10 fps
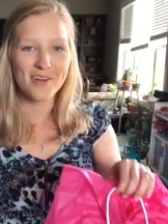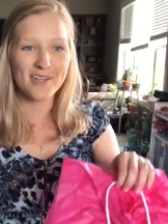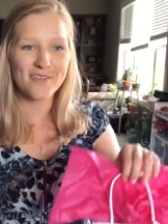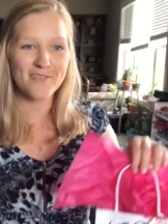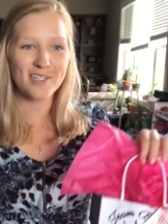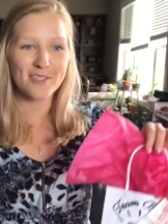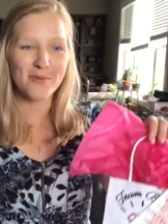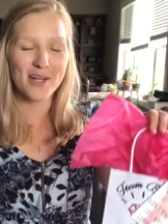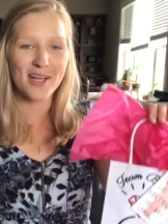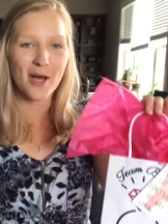one of the first
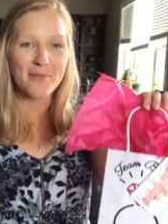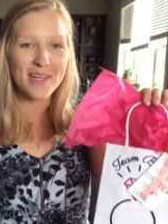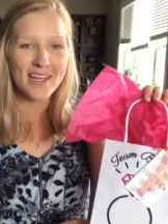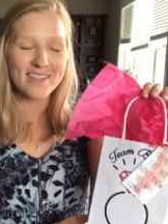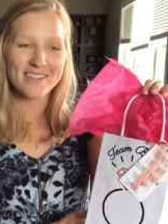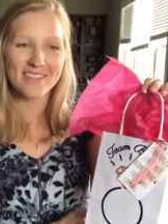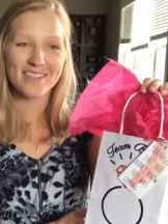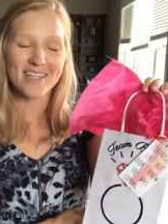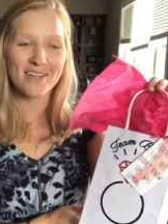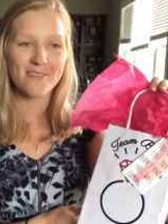wedding updates is
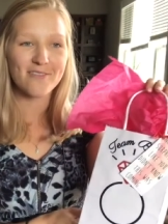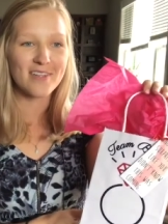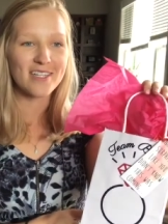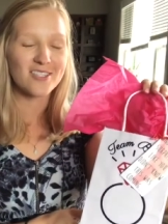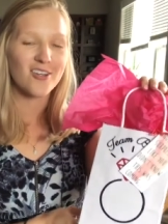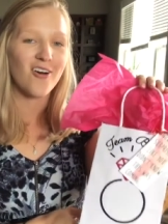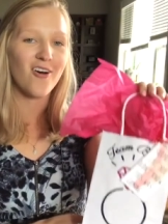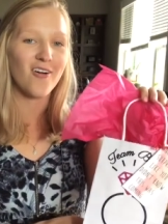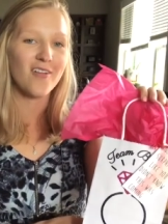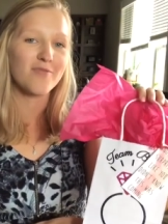that I've finished
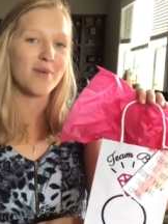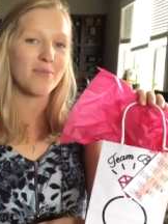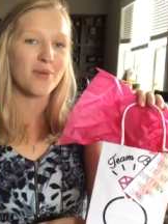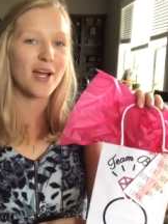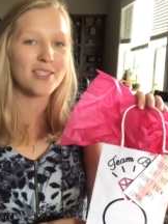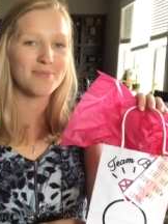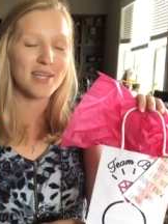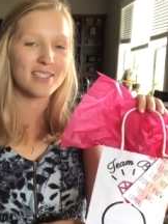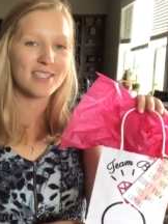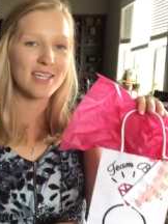all of my
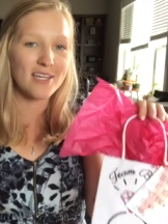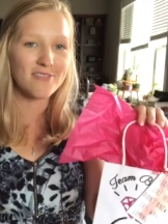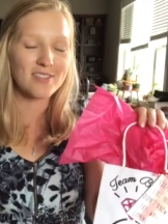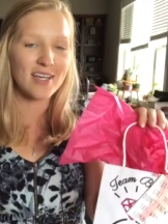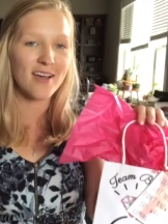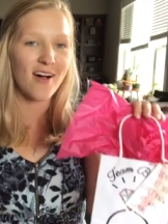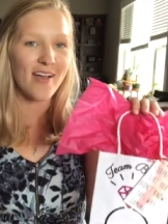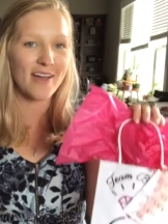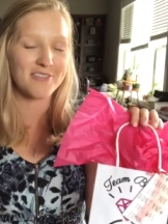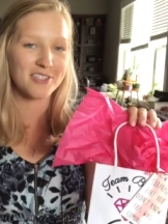bridesmaids gifts. I'll
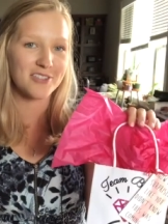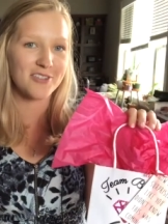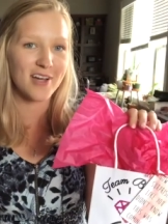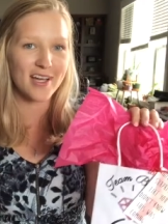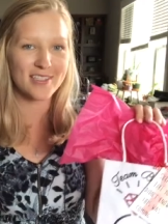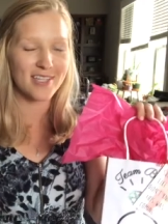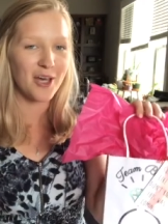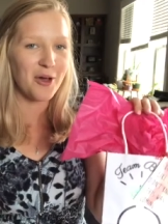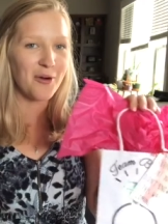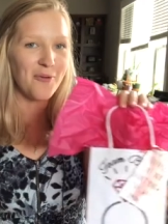have to show you guys
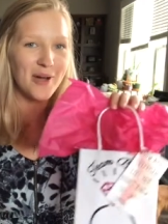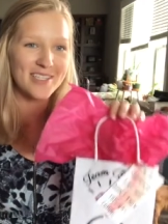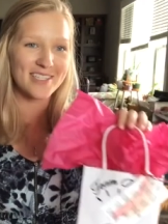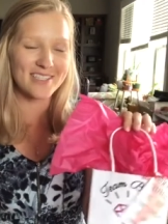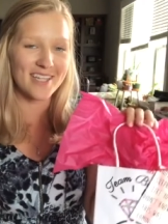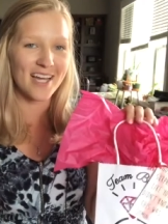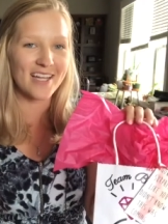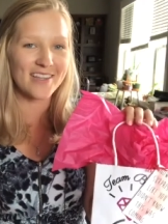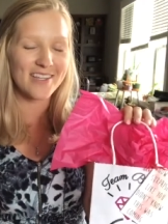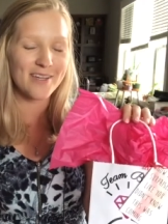what's
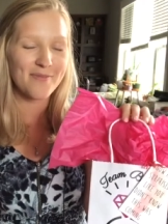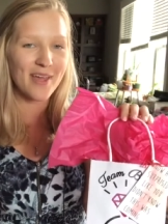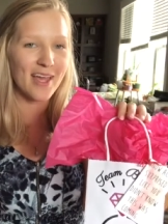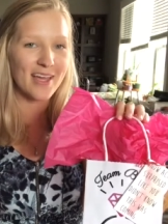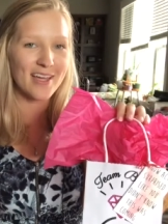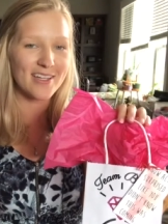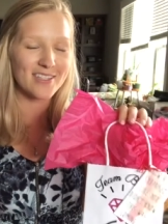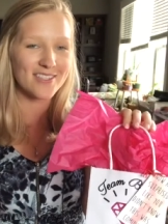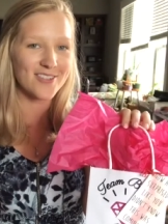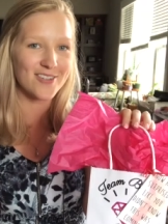inside them and
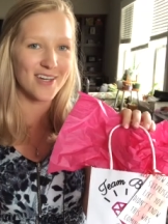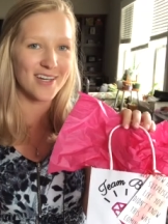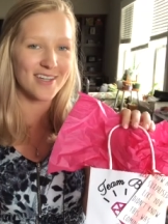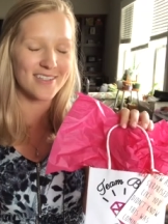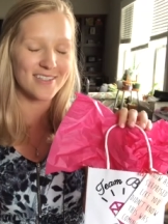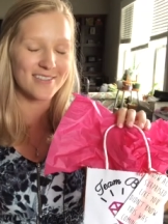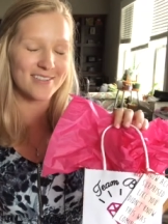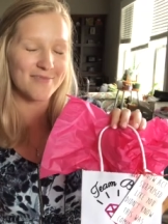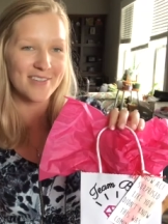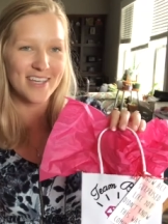show you
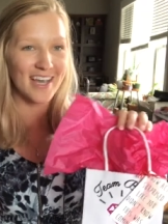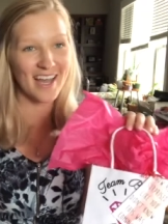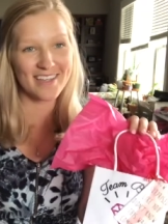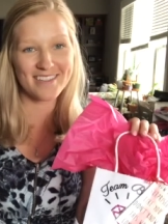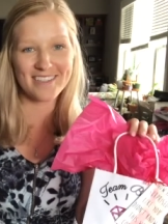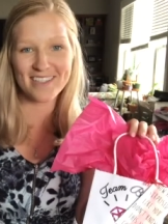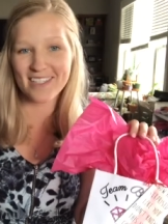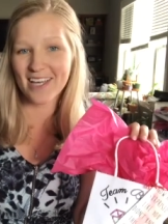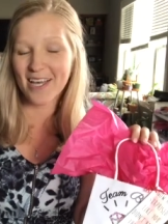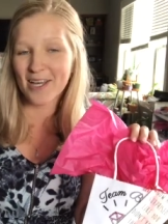guys me
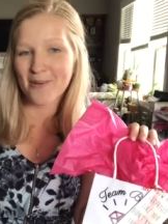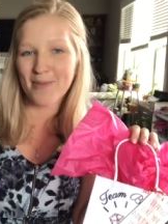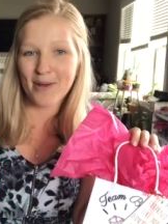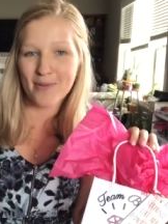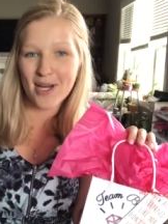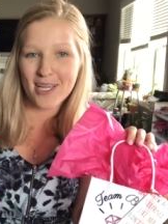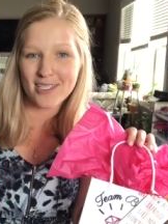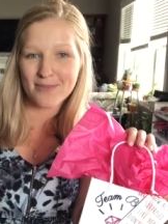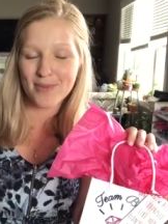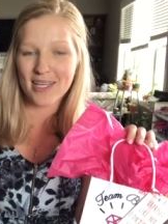asking my
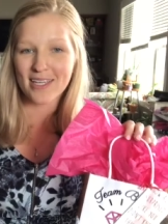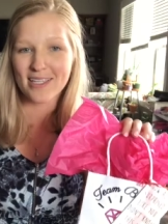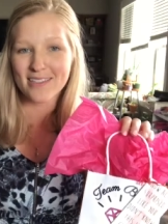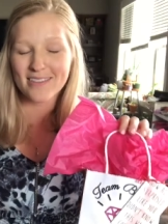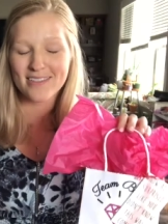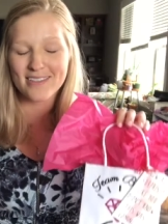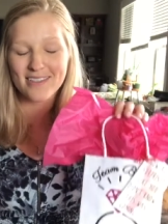bridesmaids